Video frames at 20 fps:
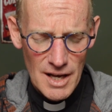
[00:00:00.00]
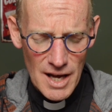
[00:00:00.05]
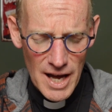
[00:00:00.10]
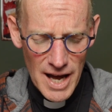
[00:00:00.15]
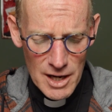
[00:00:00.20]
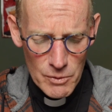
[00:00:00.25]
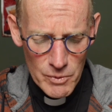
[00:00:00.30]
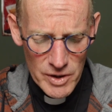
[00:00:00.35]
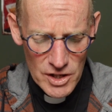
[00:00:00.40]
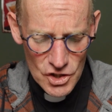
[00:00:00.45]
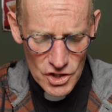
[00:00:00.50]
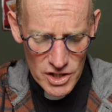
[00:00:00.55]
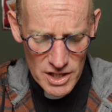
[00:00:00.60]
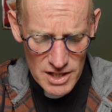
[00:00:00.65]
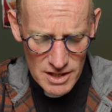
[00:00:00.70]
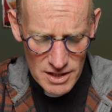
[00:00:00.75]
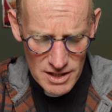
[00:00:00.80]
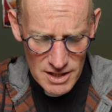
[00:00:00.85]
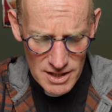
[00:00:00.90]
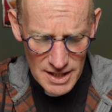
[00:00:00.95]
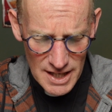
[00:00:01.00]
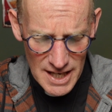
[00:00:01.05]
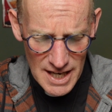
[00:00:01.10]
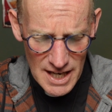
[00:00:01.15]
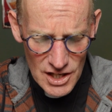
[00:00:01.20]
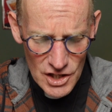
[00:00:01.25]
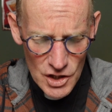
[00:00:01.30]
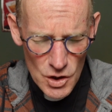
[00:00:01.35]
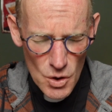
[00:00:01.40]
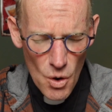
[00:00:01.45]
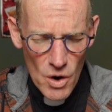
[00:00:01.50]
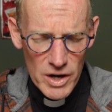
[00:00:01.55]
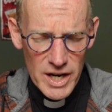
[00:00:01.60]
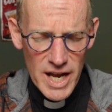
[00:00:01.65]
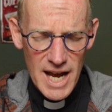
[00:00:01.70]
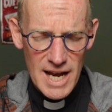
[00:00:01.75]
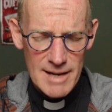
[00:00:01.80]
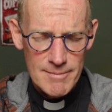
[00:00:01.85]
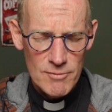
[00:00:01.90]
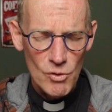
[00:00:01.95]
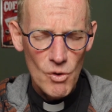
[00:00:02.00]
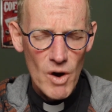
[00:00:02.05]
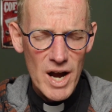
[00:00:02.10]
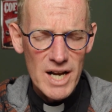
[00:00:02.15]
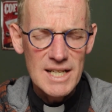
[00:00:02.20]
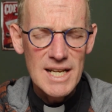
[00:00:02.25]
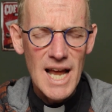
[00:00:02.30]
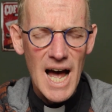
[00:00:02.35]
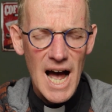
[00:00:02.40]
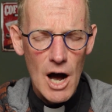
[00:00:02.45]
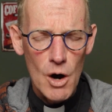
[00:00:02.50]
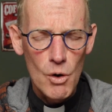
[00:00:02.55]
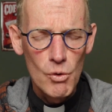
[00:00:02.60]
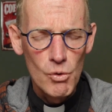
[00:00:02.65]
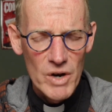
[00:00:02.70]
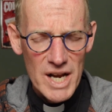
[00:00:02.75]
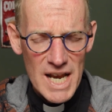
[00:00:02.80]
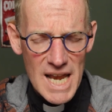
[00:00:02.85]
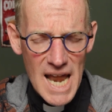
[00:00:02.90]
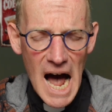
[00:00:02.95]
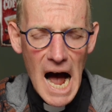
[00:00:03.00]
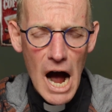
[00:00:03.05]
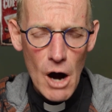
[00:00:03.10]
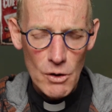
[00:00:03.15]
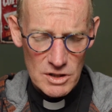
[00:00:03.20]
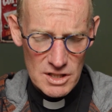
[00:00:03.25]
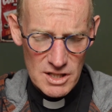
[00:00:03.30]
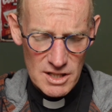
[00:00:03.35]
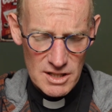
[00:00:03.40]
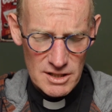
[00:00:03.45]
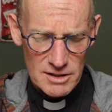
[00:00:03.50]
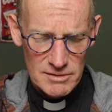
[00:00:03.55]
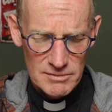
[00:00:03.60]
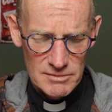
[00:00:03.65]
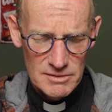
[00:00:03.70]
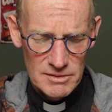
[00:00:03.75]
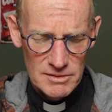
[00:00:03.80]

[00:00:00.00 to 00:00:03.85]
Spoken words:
And we, Jesus, in your name, right now, renounce